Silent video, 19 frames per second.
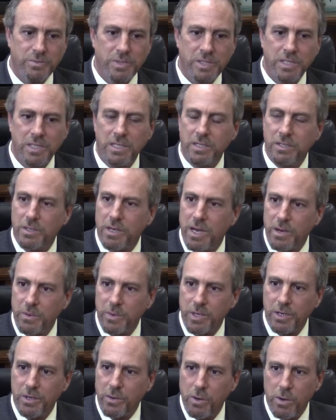We need to how
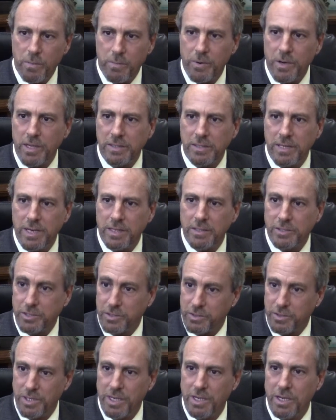we incorporate that and
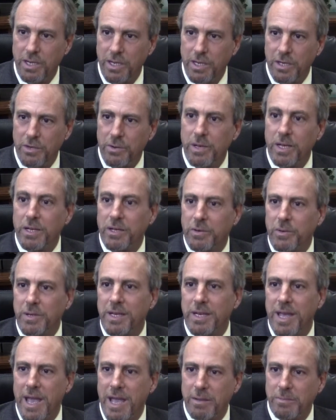create a
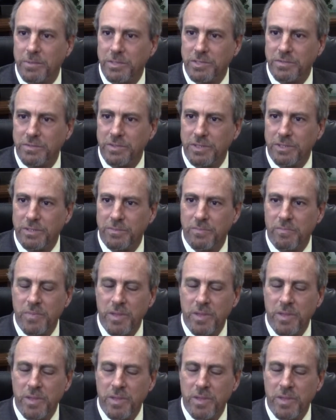green atmosphere.